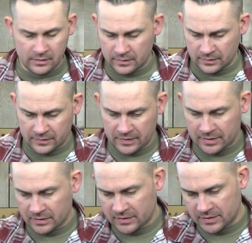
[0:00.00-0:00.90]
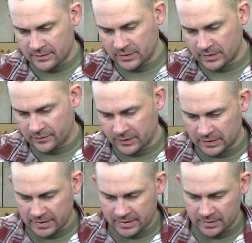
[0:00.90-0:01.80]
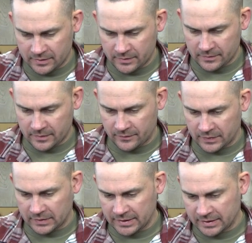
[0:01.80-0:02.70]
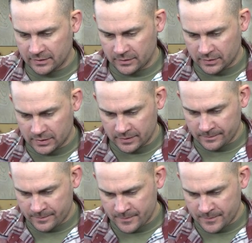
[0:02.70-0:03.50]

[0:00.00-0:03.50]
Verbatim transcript: the thickness of it, if I like it or not.